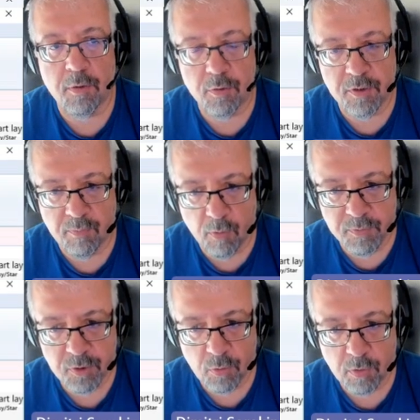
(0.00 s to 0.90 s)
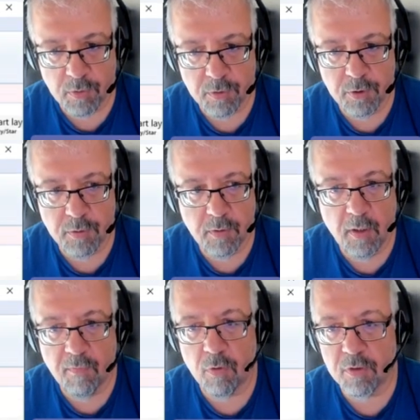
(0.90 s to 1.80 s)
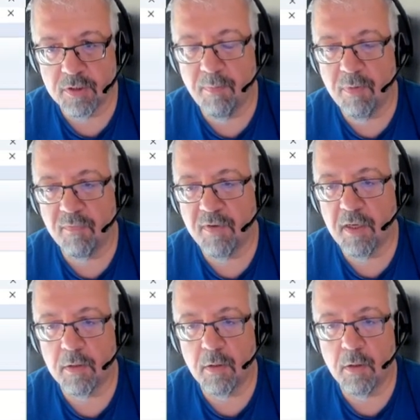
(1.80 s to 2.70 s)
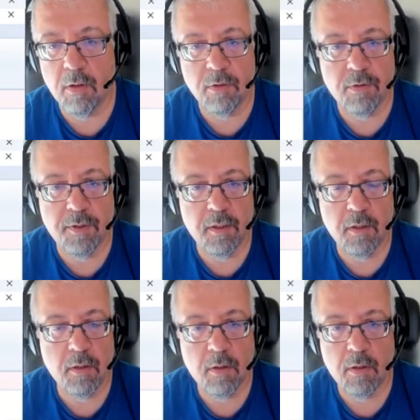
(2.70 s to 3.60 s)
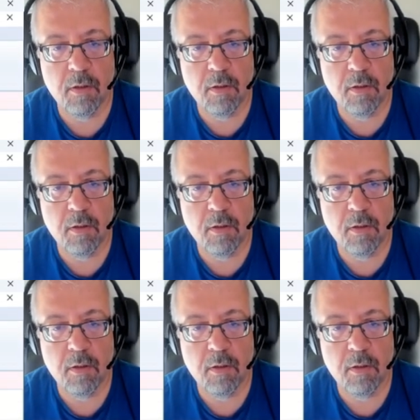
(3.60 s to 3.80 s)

into the blob storage. For example, we can take